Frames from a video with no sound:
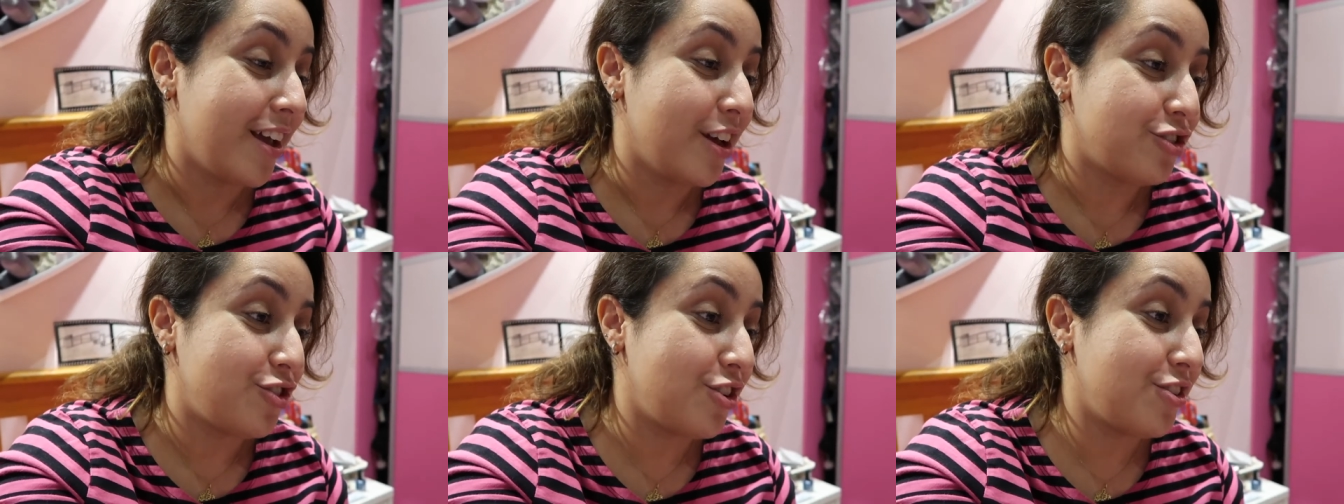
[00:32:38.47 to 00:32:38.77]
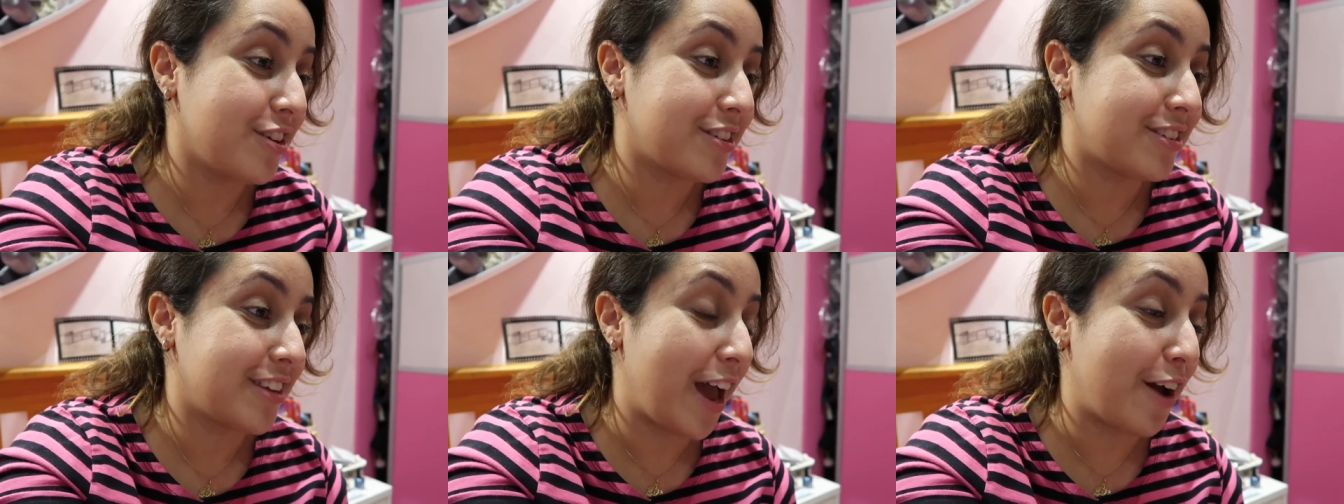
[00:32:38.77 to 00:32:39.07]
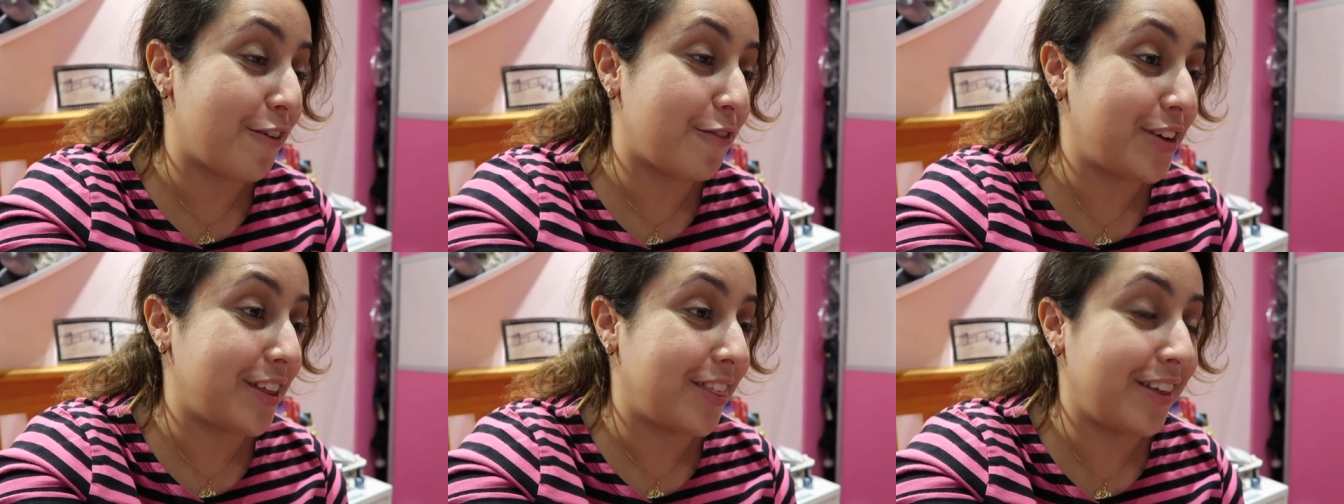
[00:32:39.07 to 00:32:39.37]
she just,
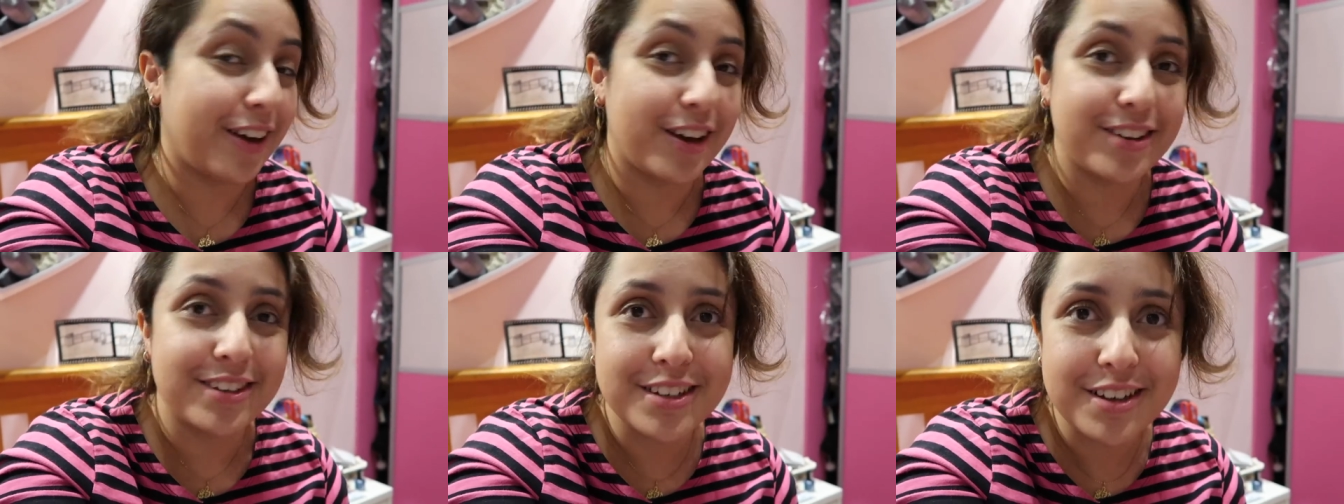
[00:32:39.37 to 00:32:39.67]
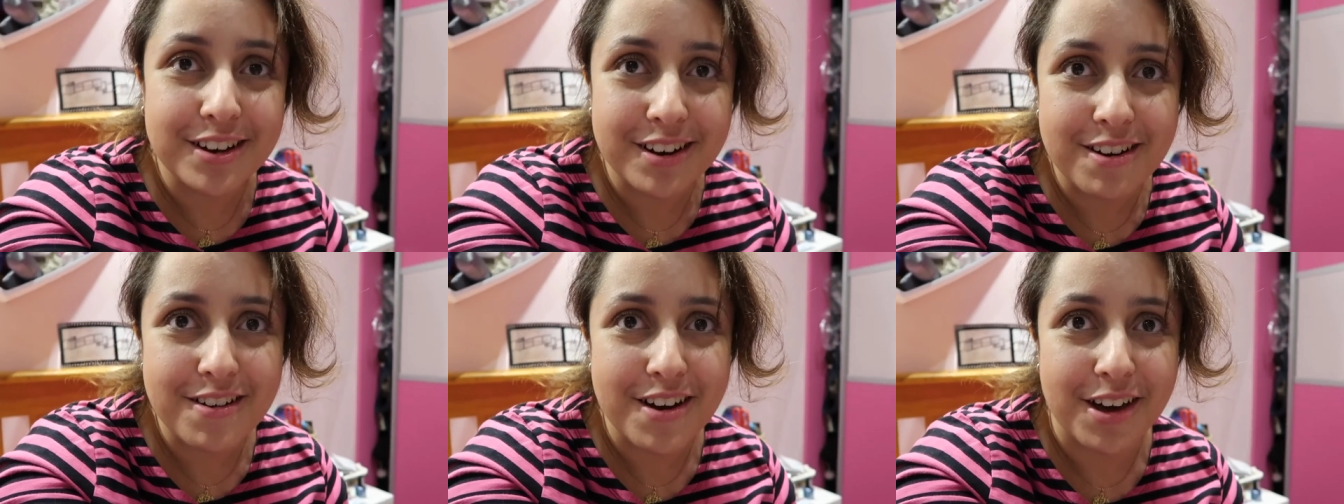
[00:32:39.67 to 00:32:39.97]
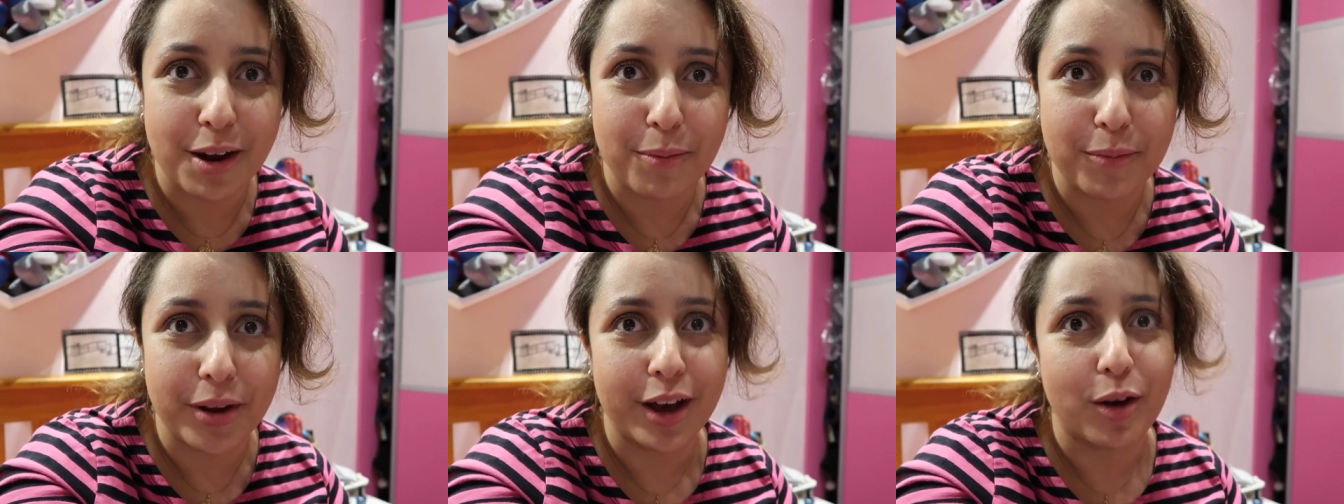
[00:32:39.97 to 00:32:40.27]
everything I see her
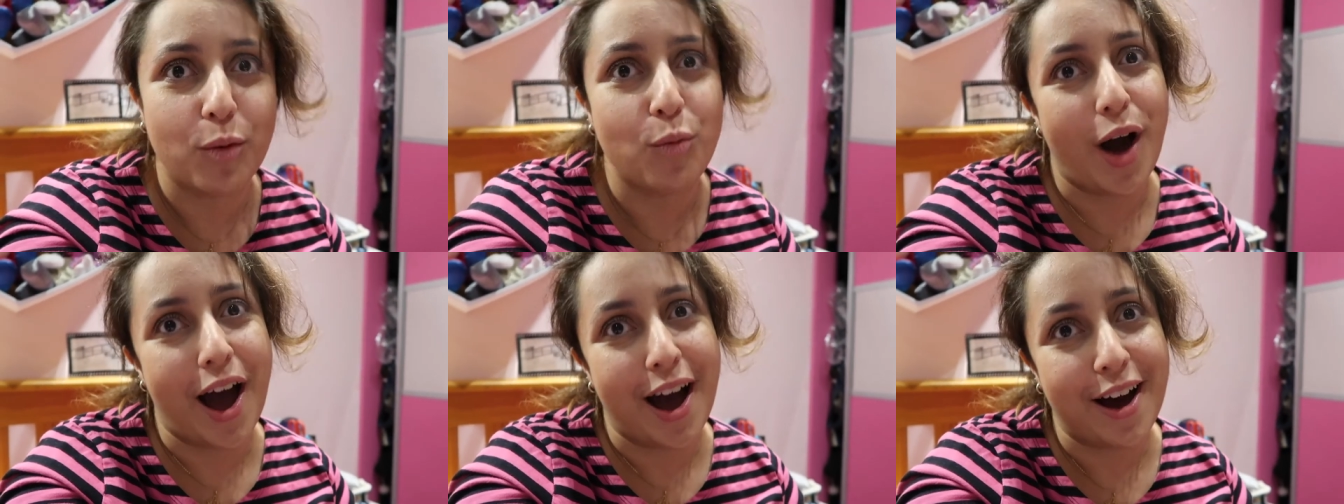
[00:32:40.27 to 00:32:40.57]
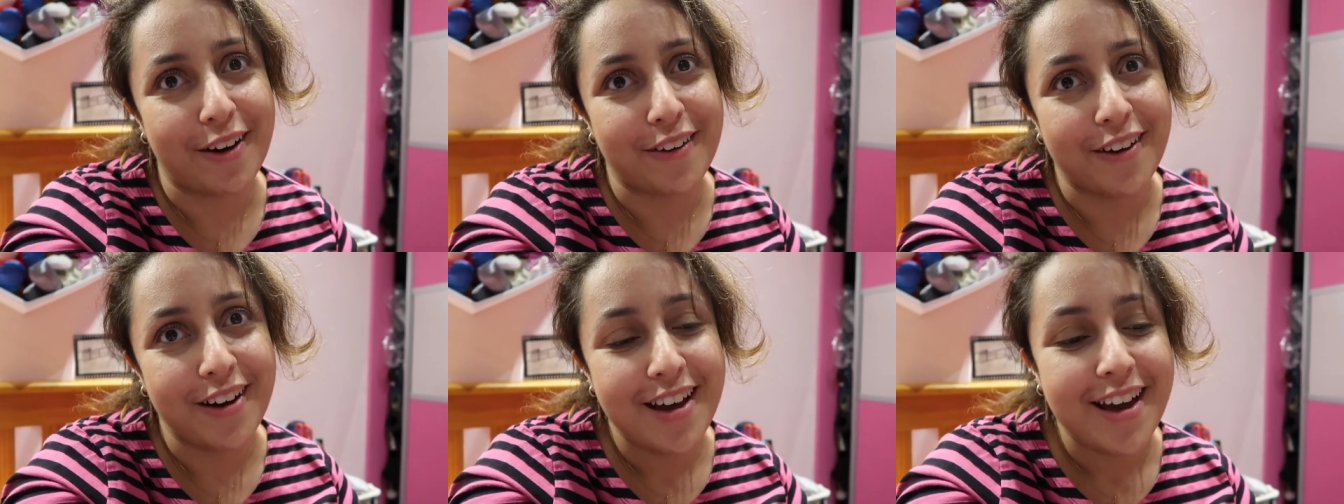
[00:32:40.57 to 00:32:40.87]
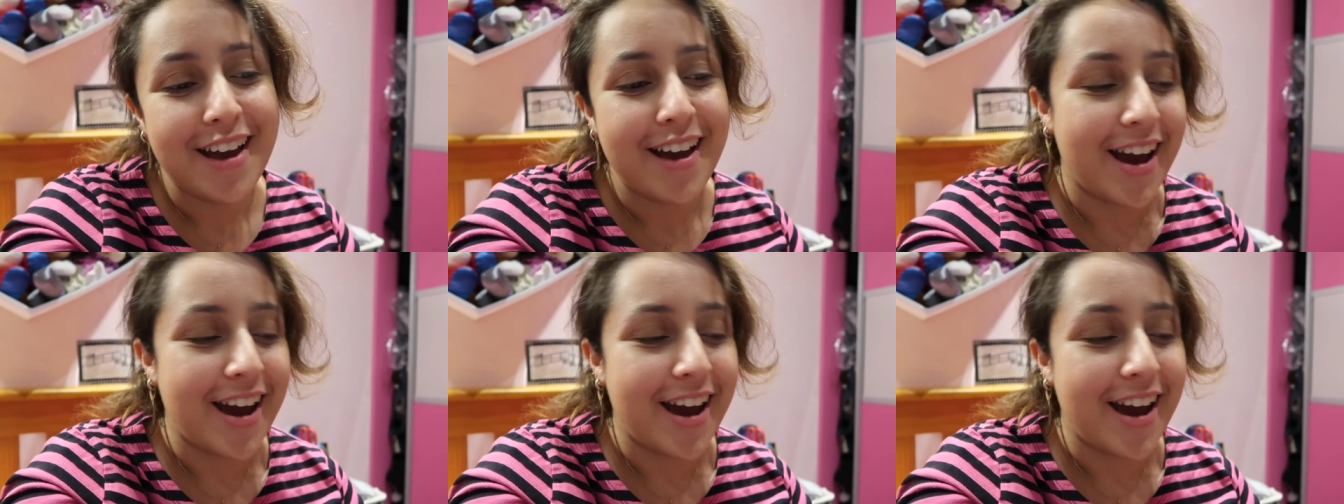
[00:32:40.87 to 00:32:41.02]
in, I'm like, wow.